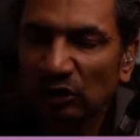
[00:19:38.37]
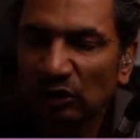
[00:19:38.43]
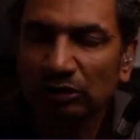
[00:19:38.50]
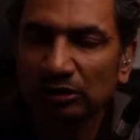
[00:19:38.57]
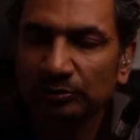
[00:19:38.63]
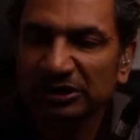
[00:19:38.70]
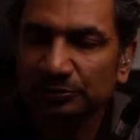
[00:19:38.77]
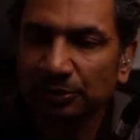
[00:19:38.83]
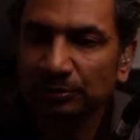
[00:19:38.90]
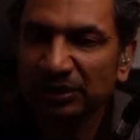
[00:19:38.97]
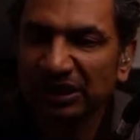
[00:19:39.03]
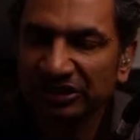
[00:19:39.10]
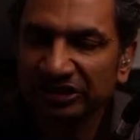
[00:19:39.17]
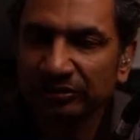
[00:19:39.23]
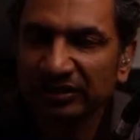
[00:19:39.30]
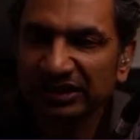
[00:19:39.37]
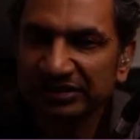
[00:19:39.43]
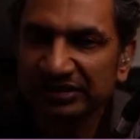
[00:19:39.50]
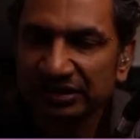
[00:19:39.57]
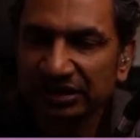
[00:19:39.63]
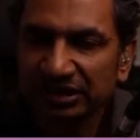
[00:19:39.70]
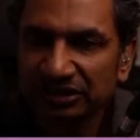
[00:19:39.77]
Wilby's
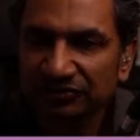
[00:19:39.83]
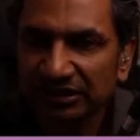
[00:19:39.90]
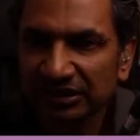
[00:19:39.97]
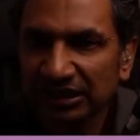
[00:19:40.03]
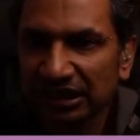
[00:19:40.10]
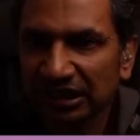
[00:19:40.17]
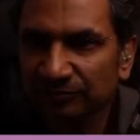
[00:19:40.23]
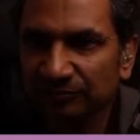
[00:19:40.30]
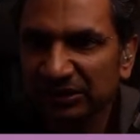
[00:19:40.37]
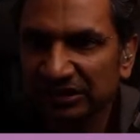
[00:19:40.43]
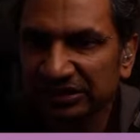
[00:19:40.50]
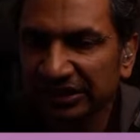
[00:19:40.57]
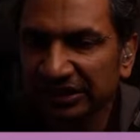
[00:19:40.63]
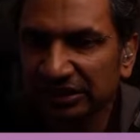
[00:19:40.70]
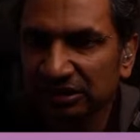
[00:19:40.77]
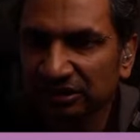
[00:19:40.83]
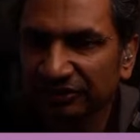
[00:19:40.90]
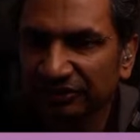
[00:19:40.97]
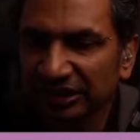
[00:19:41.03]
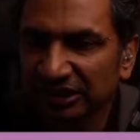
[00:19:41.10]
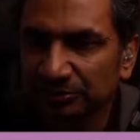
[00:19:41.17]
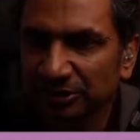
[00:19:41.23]
perpetuating this thing that I've been taken off
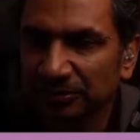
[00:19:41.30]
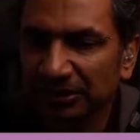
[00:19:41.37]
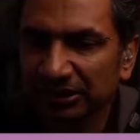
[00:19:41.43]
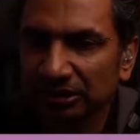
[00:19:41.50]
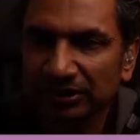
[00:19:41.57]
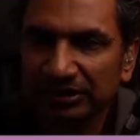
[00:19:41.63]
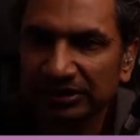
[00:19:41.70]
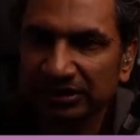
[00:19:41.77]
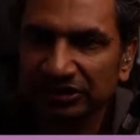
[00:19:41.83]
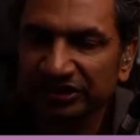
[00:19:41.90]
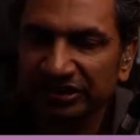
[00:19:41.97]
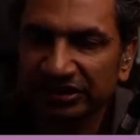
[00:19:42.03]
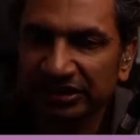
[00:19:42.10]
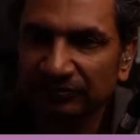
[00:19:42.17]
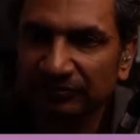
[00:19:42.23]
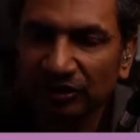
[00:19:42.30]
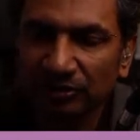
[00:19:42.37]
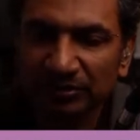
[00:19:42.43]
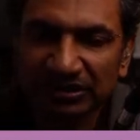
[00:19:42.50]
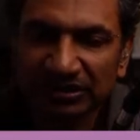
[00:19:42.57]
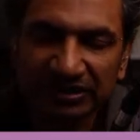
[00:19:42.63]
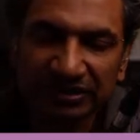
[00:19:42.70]
Facebook, by the way. You can see I've not
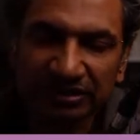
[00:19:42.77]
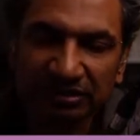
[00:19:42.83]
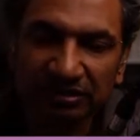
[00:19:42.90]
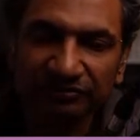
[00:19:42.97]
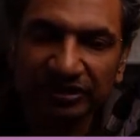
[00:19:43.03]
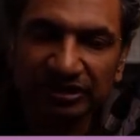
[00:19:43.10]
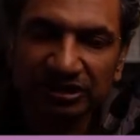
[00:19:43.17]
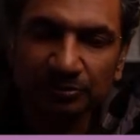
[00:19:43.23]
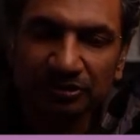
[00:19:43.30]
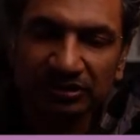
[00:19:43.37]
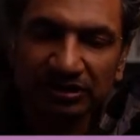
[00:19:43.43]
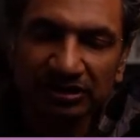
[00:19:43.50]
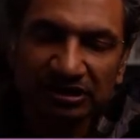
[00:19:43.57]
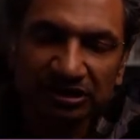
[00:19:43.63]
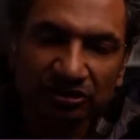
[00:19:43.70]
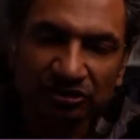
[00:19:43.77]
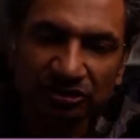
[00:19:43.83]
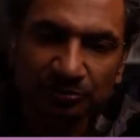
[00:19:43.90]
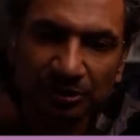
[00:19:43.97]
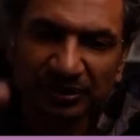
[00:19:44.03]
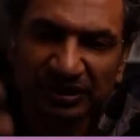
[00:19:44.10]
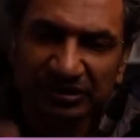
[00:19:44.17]
been taken off Facebook, and he's also
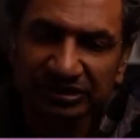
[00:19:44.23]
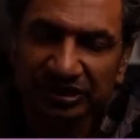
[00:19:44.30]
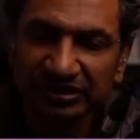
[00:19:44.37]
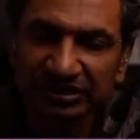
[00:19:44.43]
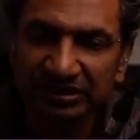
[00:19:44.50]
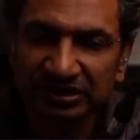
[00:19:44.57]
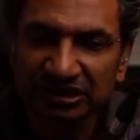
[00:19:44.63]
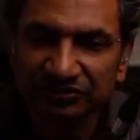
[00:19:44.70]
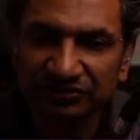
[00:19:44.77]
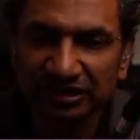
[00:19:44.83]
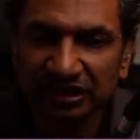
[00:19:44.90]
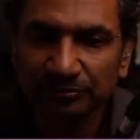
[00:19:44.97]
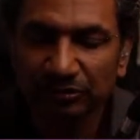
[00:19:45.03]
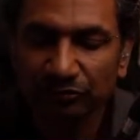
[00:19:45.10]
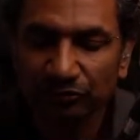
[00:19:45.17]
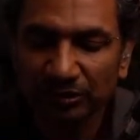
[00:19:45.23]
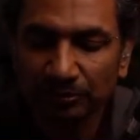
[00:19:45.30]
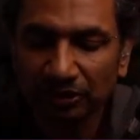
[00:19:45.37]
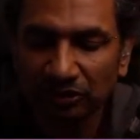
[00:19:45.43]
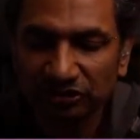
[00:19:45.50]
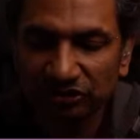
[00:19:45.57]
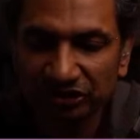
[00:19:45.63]
perpetuating this thing I've been
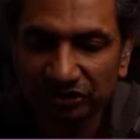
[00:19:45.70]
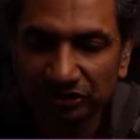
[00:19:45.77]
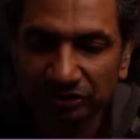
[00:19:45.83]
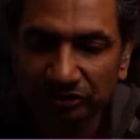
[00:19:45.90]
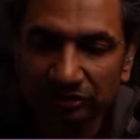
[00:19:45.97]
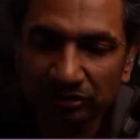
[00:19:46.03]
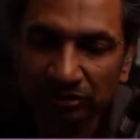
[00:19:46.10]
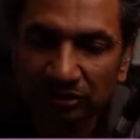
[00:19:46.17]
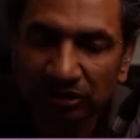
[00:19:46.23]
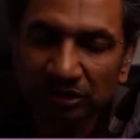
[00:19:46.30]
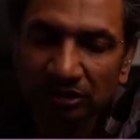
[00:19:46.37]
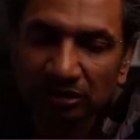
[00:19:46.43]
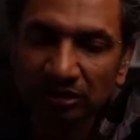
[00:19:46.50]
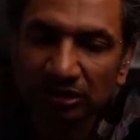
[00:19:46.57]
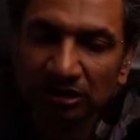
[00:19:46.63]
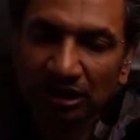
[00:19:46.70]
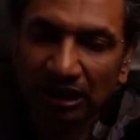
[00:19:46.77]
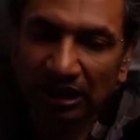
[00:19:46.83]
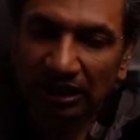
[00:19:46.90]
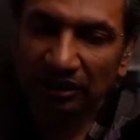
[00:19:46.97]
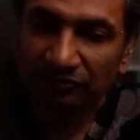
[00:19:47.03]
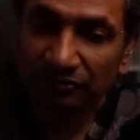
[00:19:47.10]
reported to Google
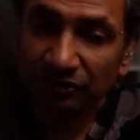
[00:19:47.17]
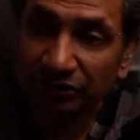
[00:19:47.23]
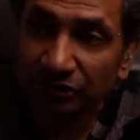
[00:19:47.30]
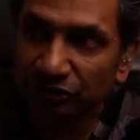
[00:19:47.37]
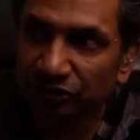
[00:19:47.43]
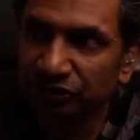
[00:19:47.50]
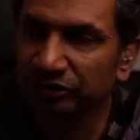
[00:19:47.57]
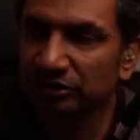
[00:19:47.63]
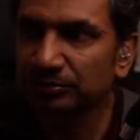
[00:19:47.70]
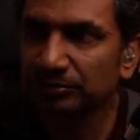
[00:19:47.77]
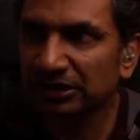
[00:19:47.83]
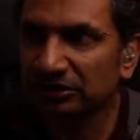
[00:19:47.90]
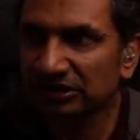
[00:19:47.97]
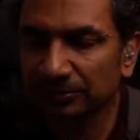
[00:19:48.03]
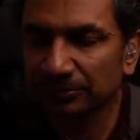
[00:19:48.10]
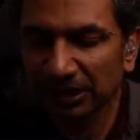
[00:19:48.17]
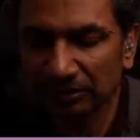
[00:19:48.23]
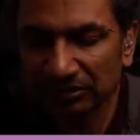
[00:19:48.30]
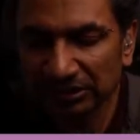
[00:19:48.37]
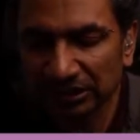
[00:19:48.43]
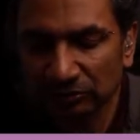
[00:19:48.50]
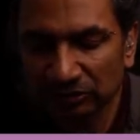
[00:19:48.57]
for YouTube, because
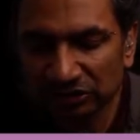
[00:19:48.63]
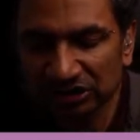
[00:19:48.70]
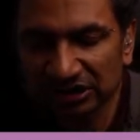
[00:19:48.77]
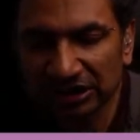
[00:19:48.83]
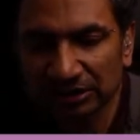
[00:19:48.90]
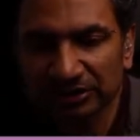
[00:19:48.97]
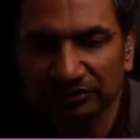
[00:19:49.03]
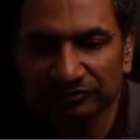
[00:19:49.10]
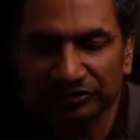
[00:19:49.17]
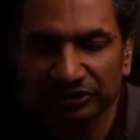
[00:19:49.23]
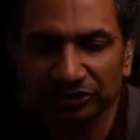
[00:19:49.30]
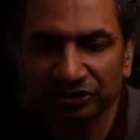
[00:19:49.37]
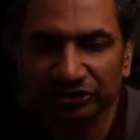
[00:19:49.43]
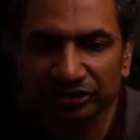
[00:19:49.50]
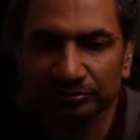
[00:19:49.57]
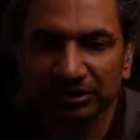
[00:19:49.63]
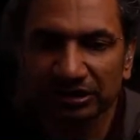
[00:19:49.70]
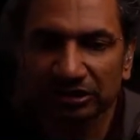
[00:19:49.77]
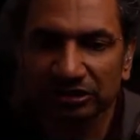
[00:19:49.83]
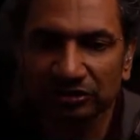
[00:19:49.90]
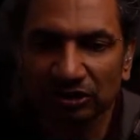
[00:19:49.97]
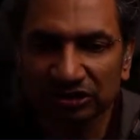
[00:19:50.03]
apparently they want to take me off YouTube
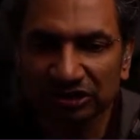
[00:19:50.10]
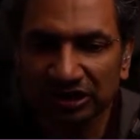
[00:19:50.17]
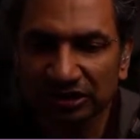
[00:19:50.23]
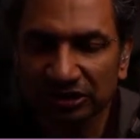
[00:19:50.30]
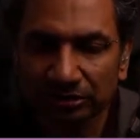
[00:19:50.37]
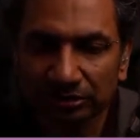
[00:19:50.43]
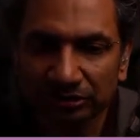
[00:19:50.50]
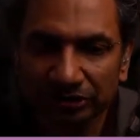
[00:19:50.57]
because of what I do